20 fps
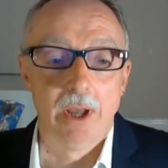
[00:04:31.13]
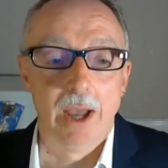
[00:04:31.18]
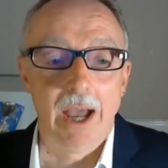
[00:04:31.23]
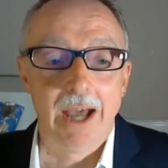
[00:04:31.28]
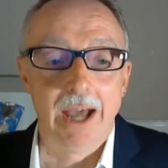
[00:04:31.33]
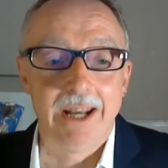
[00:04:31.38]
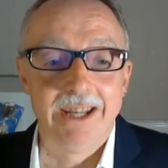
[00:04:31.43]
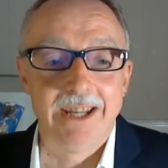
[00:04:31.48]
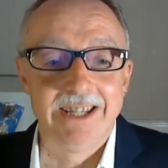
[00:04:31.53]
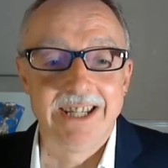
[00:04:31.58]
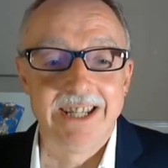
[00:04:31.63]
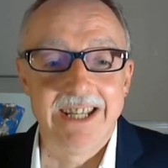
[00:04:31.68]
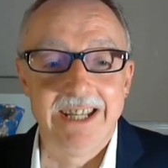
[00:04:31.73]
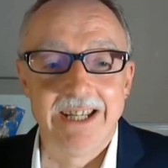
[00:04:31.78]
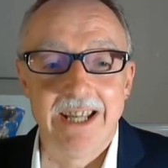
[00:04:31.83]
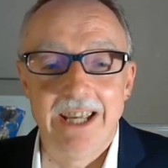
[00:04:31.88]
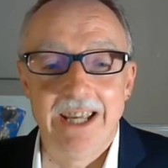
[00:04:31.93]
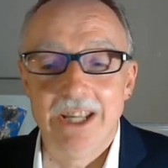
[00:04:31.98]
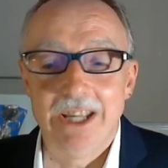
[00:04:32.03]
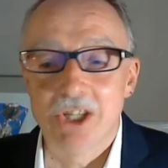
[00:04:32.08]
And
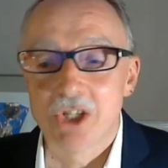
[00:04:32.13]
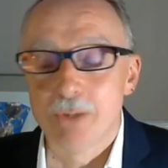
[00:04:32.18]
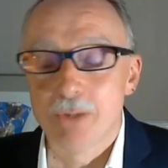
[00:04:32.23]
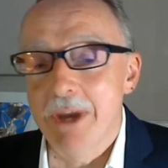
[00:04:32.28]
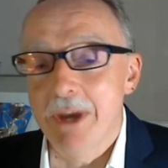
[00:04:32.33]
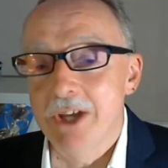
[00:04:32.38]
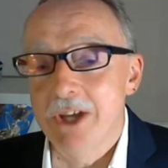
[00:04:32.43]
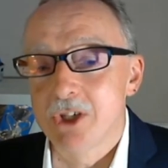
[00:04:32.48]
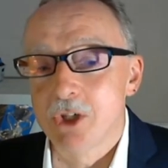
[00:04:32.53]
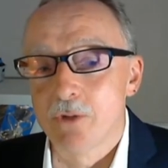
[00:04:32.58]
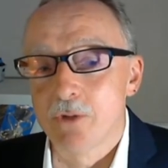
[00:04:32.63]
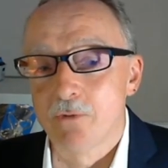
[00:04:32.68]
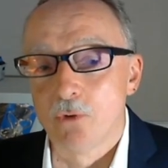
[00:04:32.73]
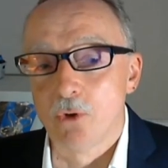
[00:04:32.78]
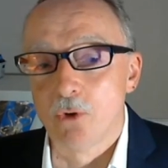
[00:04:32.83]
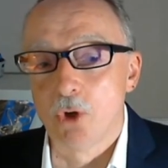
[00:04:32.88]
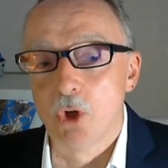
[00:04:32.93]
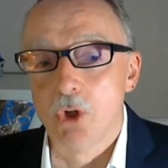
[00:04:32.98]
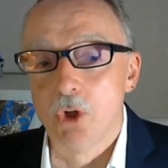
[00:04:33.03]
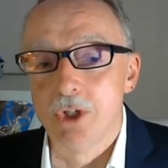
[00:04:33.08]
indeed, it's a basis for
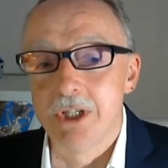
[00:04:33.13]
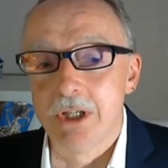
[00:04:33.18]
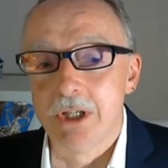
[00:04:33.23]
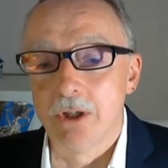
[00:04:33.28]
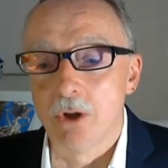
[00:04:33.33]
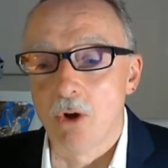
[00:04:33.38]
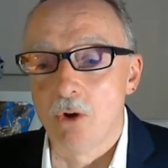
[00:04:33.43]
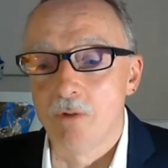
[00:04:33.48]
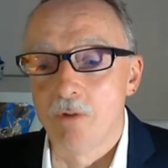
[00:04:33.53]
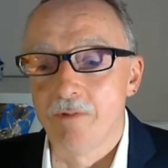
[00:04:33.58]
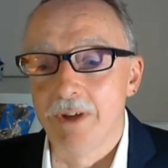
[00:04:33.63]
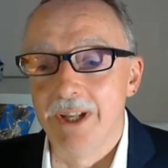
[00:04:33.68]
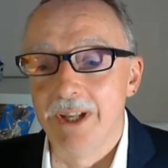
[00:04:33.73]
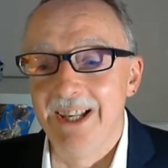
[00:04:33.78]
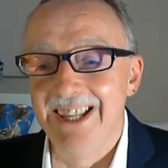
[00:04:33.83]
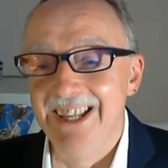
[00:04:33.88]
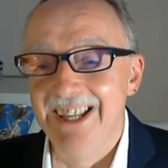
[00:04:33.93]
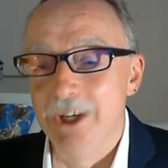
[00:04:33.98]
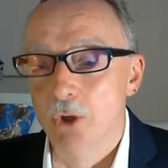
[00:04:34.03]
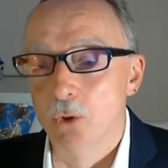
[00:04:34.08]
a good deal of
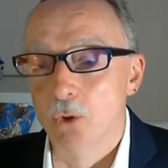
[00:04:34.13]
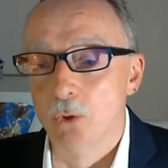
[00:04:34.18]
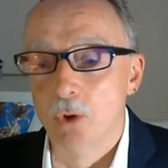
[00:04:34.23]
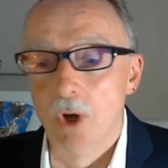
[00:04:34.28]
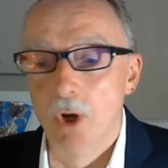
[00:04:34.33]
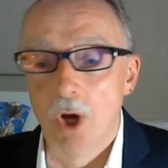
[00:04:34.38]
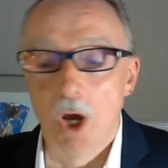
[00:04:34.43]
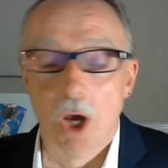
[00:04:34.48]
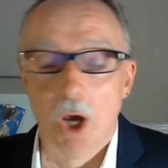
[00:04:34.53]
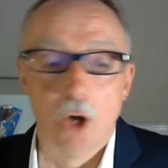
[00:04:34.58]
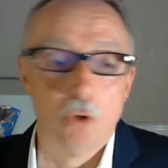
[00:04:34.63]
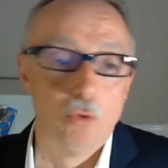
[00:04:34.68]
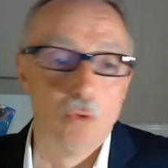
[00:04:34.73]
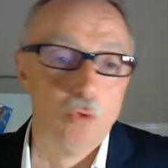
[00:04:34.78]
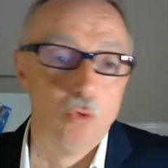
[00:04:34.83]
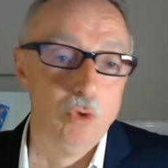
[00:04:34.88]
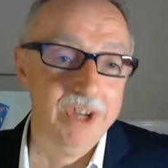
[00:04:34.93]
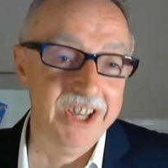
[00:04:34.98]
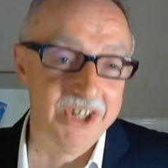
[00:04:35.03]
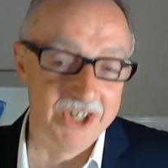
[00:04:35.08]
legal
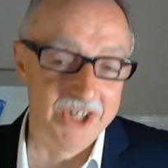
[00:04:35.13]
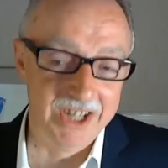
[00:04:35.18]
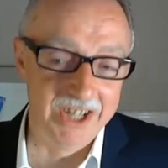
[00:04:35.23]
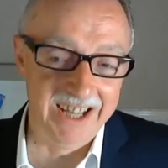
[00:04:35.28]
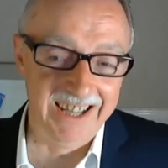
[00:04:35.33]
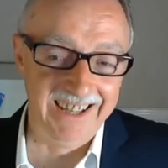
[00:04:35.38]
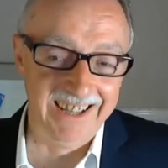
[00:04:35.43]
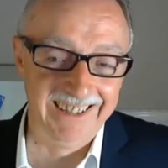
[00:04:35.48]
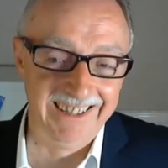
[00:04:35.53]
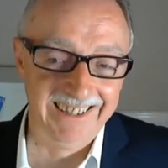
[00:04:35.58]
reasoning.